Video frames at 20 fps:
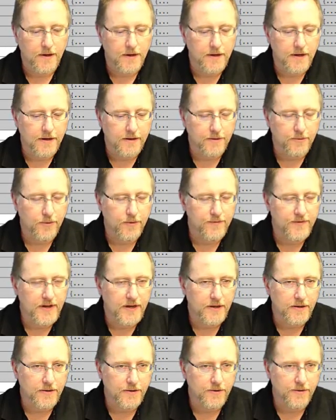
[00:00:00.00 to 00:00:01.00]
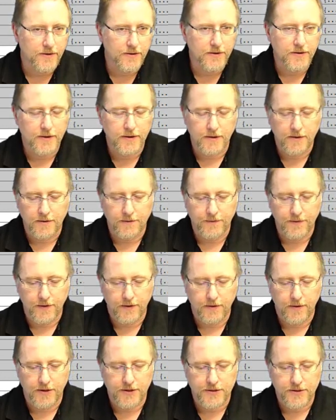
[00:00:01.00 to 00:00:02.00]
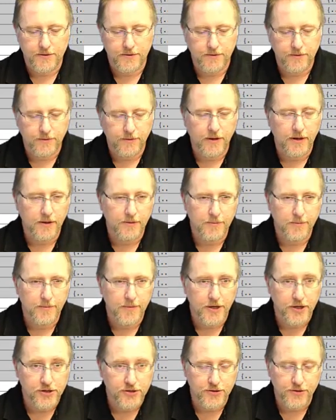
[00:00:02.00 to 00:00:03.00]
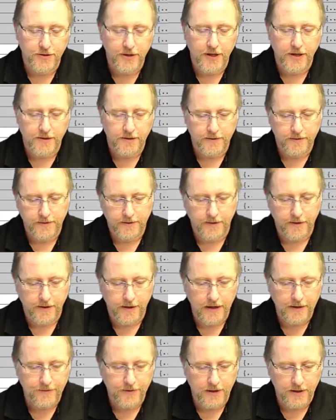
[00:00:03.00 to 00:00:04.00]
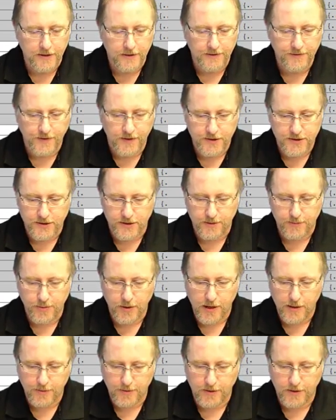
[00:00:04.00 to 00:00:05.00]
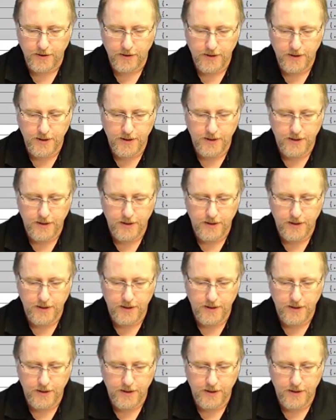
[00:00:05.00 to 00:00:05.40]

Okay, now that we've downloaded the configuration, we want to make sure that uh, everything is functioning properly.